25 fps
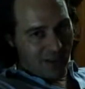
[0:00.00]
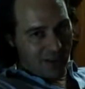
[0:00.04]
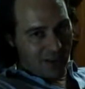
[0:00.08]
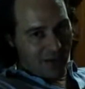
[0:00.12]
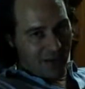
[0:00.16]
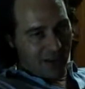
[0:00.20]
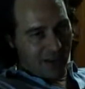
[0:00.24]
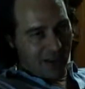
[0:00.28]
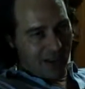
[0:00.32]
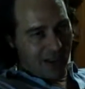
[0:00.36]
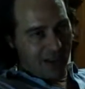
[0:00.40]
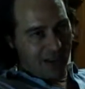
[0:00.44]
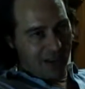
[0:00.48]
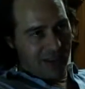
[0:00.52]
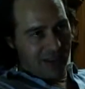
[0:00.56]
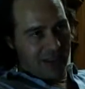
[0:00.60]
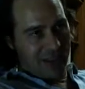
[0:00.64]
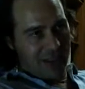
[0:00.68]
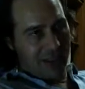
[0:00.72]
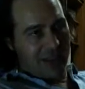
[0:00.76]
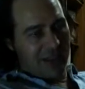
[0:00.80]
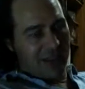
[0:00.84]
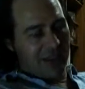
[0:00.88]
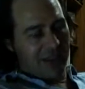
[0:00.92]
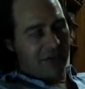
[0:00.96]
Okay?
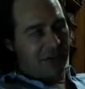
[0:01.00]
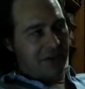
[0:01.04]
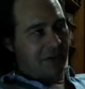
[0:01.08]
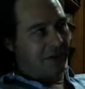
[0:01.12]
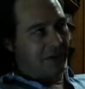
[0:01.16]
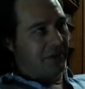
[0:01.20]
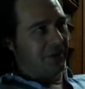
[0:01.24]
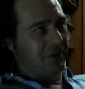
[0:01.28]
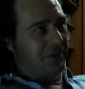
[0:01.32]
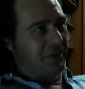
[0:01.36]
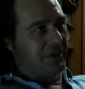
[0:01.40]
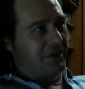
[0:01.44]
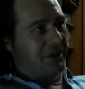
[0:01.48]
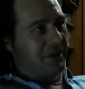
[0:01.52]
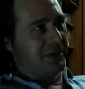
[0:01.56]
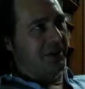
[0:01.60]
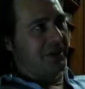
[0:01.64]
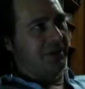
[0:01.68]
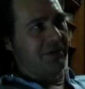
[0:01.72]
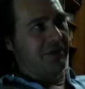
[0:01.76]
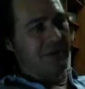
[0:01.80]
So it's easy to